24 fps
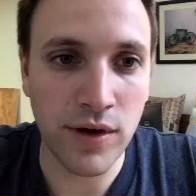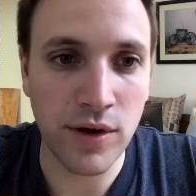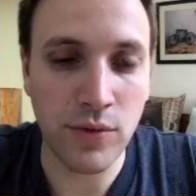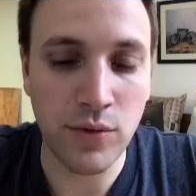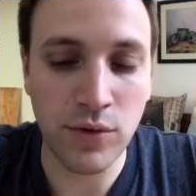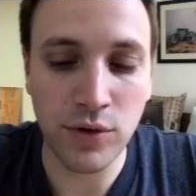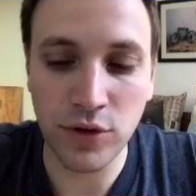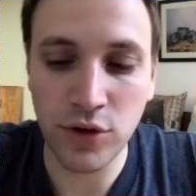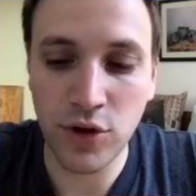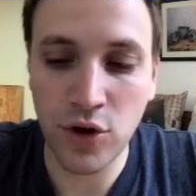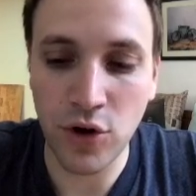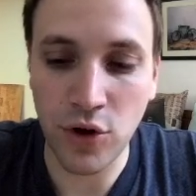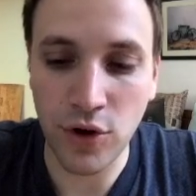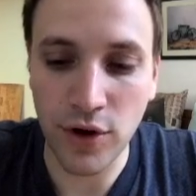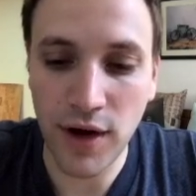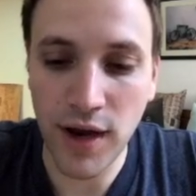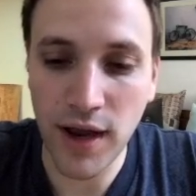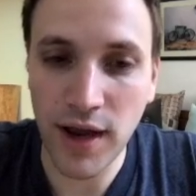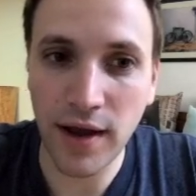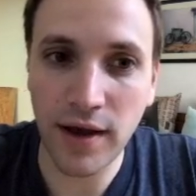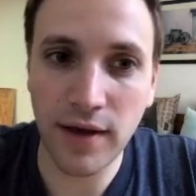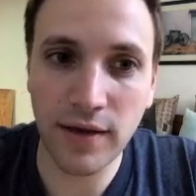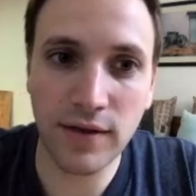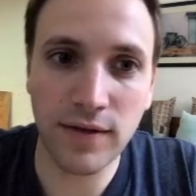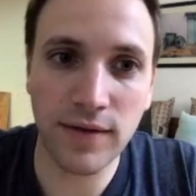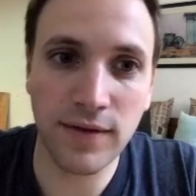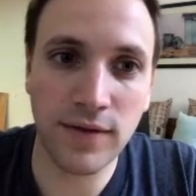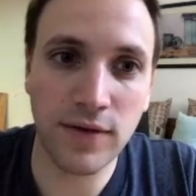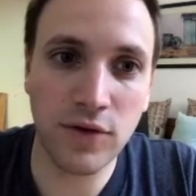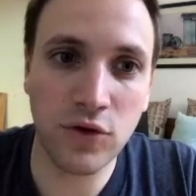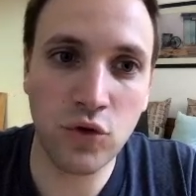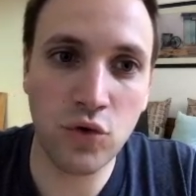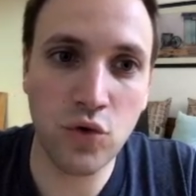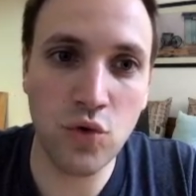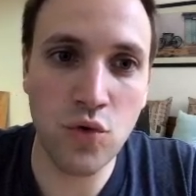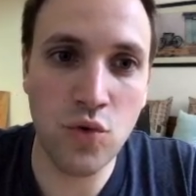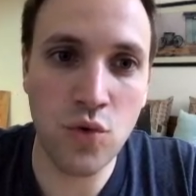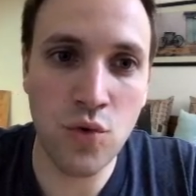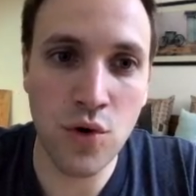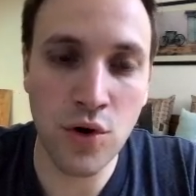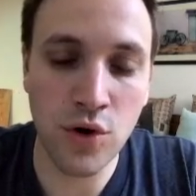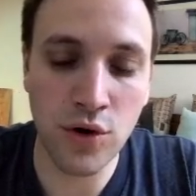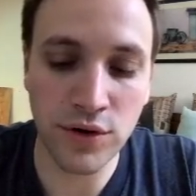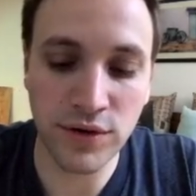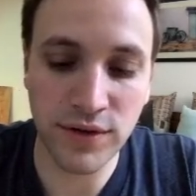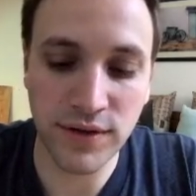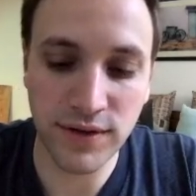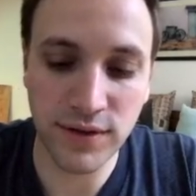will connect two
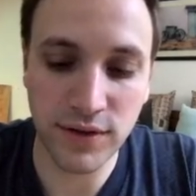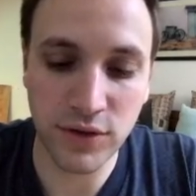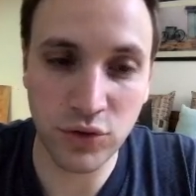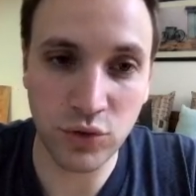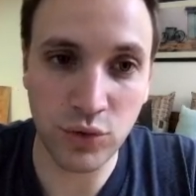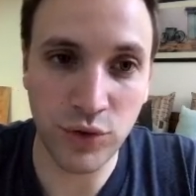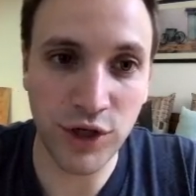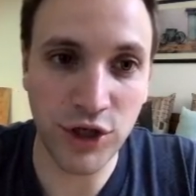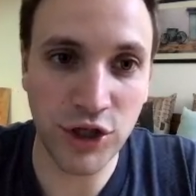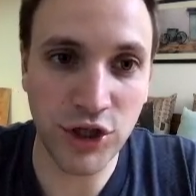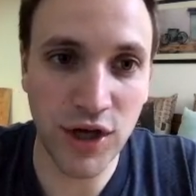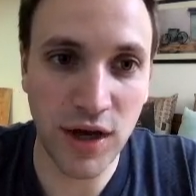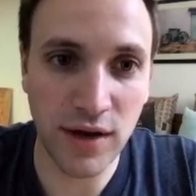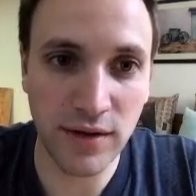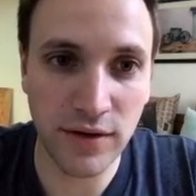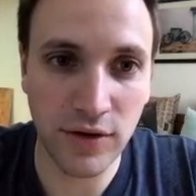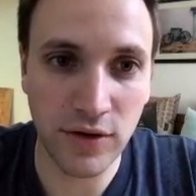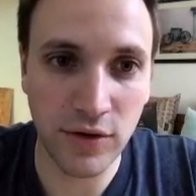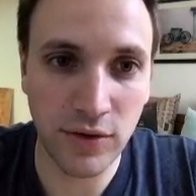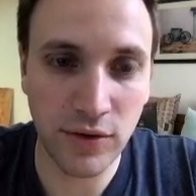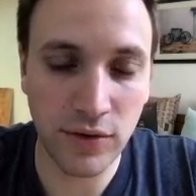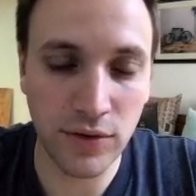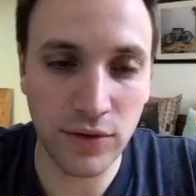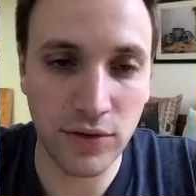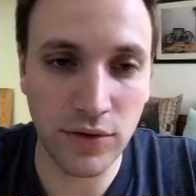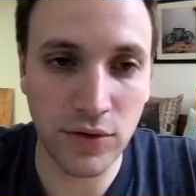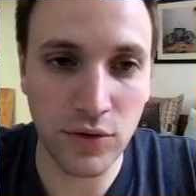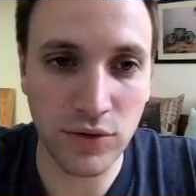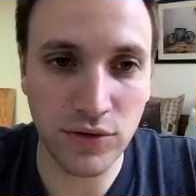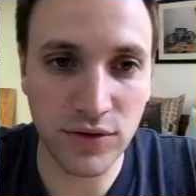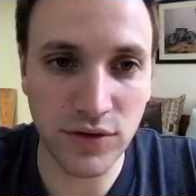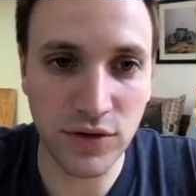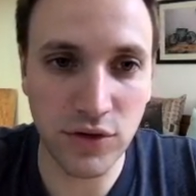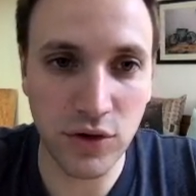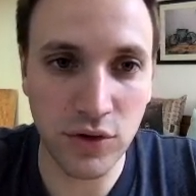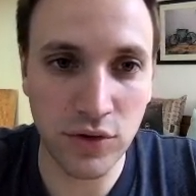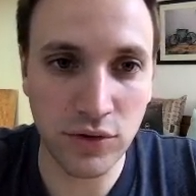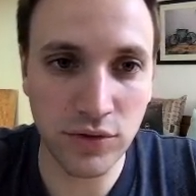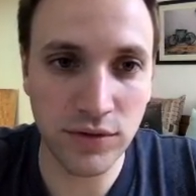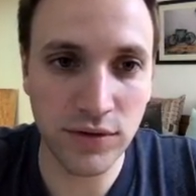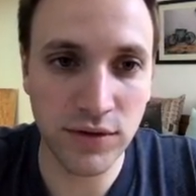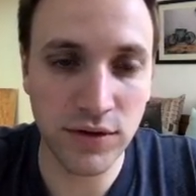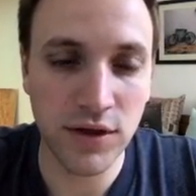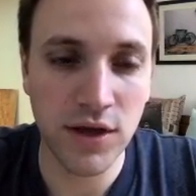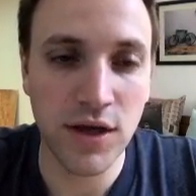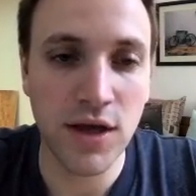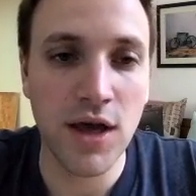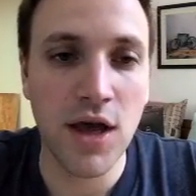words to each other, those
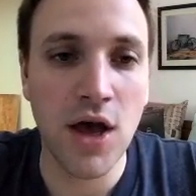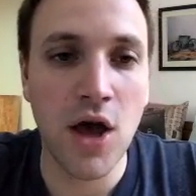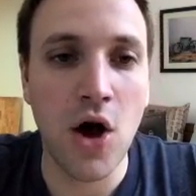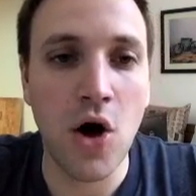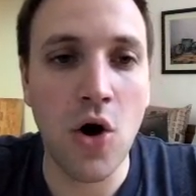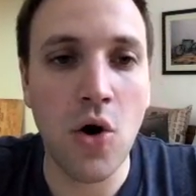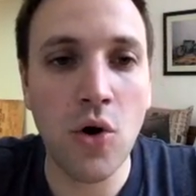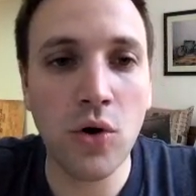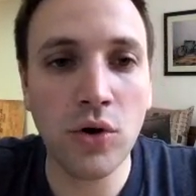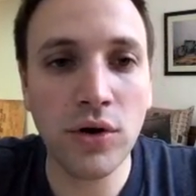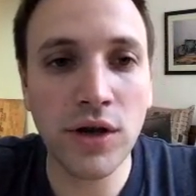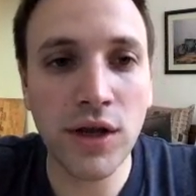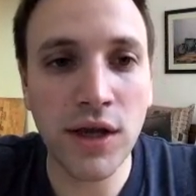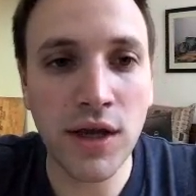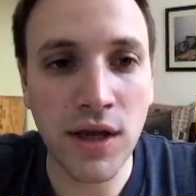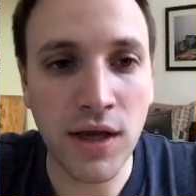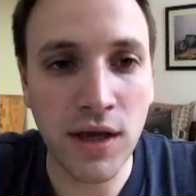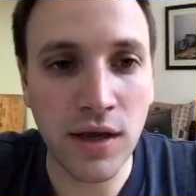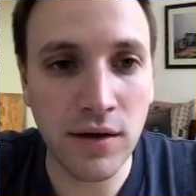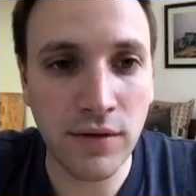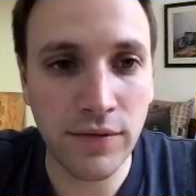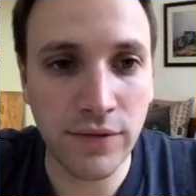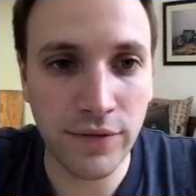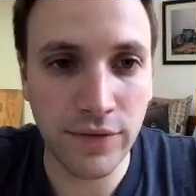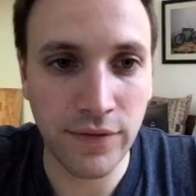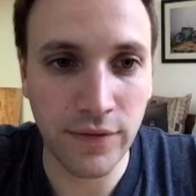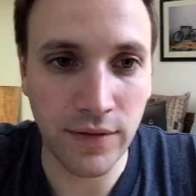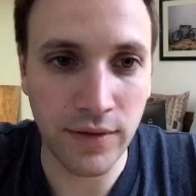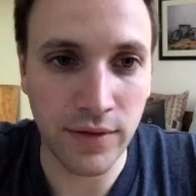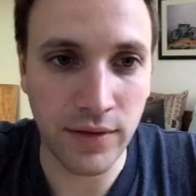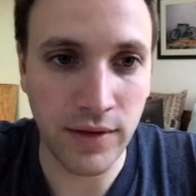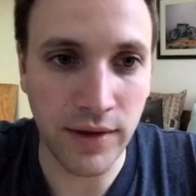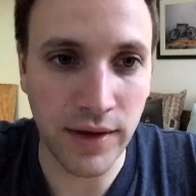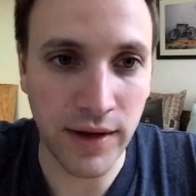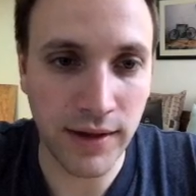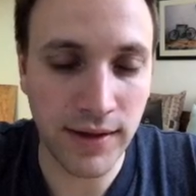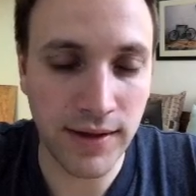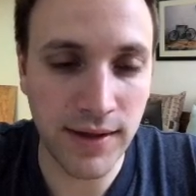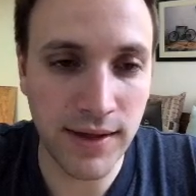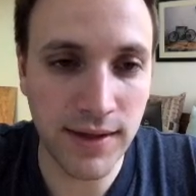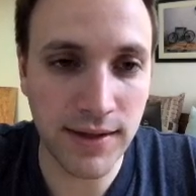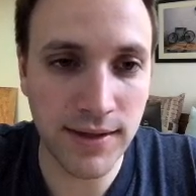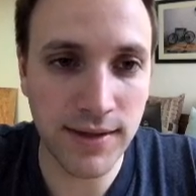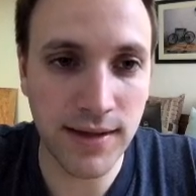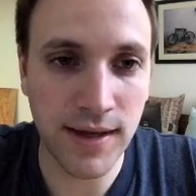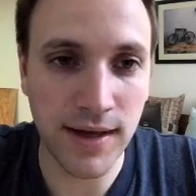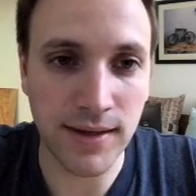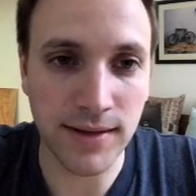nodes, only if the
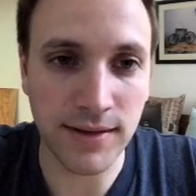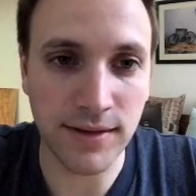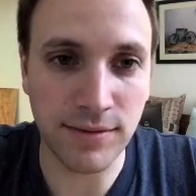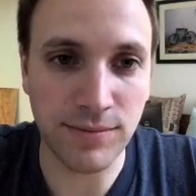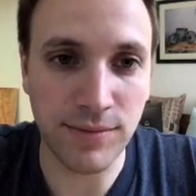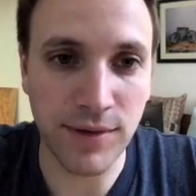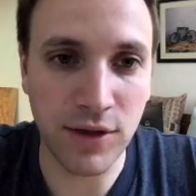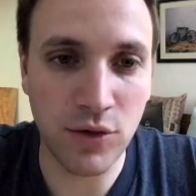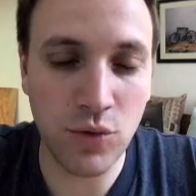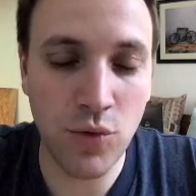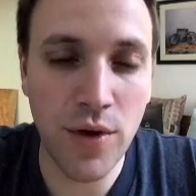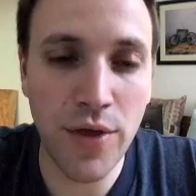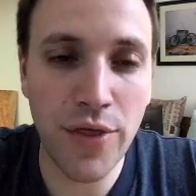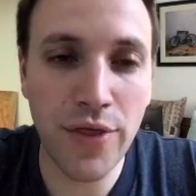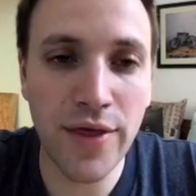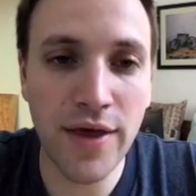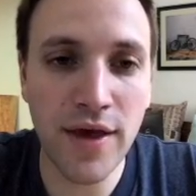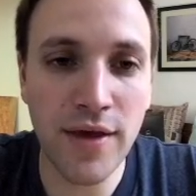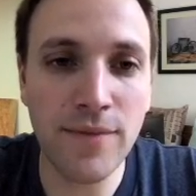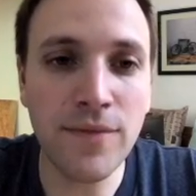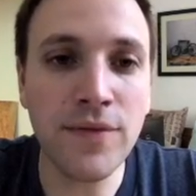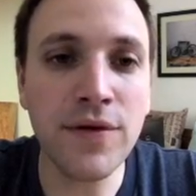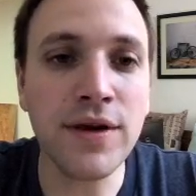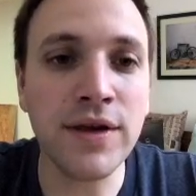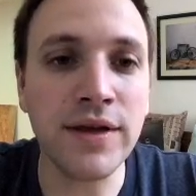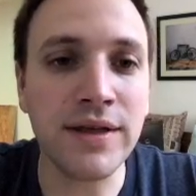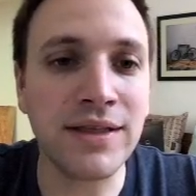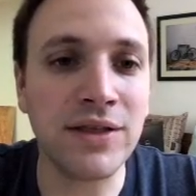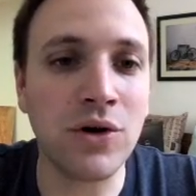distance between them is